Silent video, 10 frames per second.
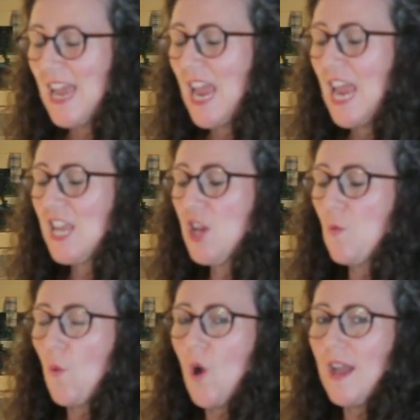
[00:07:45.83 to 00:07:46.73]
and you
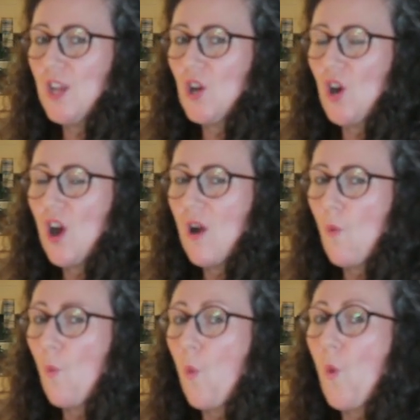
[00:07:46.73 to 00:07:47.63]
want your
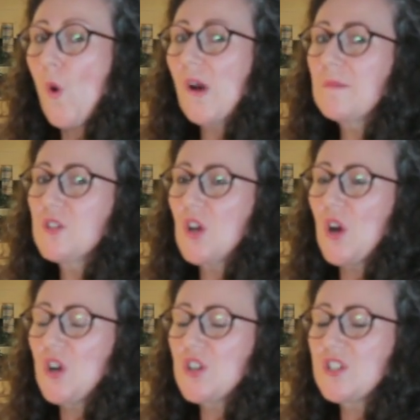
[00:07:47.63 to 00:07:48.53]
warm
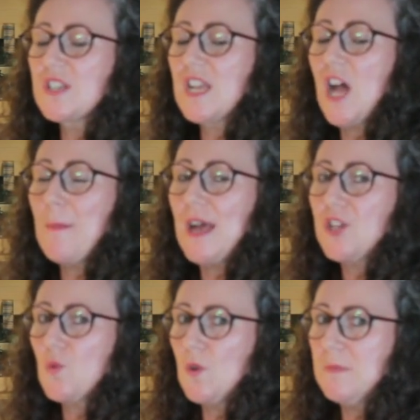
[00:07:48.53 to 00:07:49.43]
jars to come out
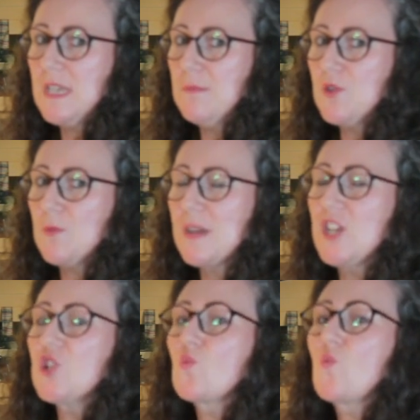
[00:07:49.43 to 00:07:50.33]
to room temperature because
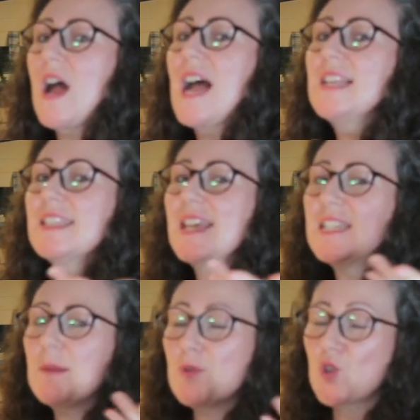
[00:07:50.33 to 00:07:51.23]
you're rising that
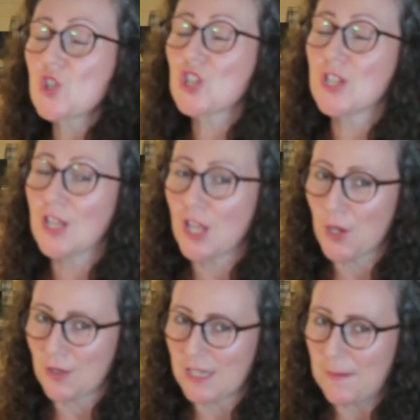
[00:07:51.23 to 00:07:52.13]
temperature
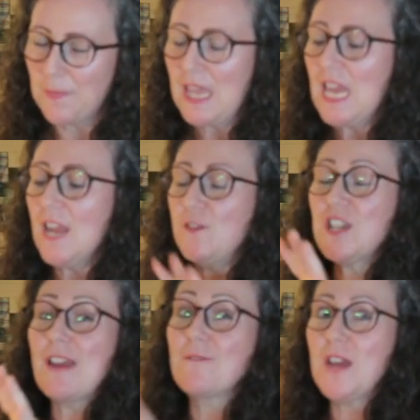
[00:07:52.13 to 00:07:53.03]
slowly. If you
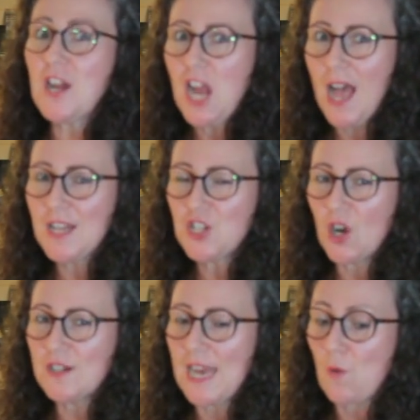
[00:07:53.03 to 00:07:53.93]
take very hot
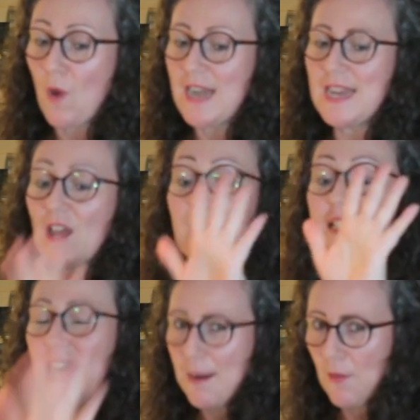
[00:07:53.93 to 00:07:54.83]
jars out right now and I
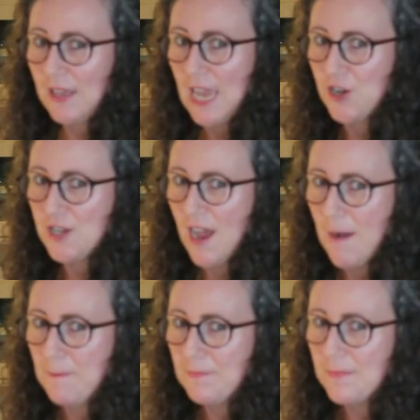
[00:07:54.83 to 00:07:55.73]
set them on the
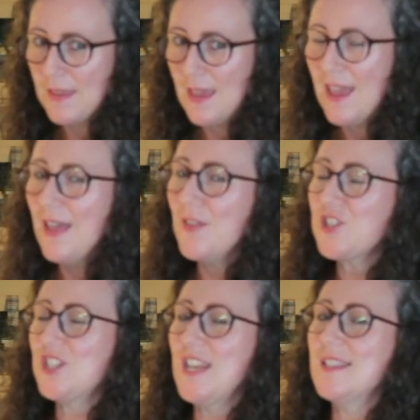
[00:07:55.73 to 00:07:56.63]
countertop, there's a
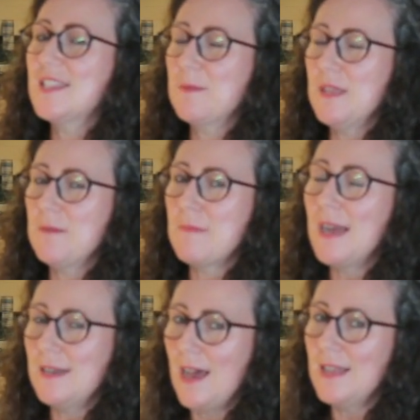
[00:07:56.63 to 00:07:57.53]
chance some of them
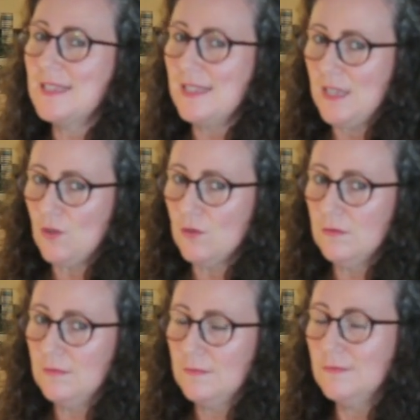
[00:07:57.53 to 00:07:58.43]
might not seal.
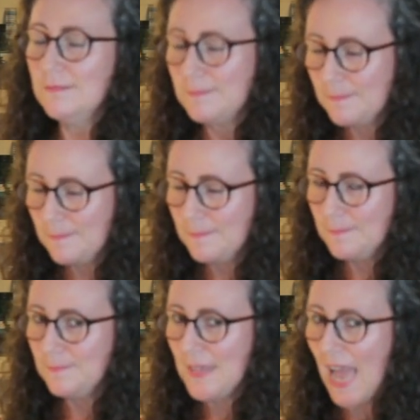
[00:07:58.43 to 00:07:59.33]

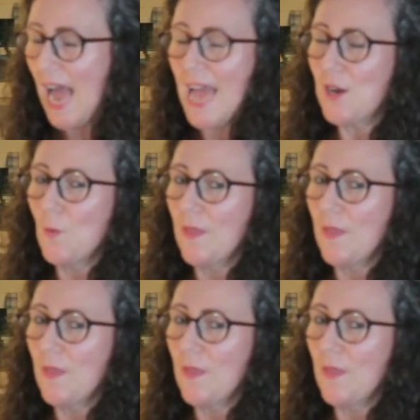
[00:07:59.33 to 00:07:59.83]
I don't want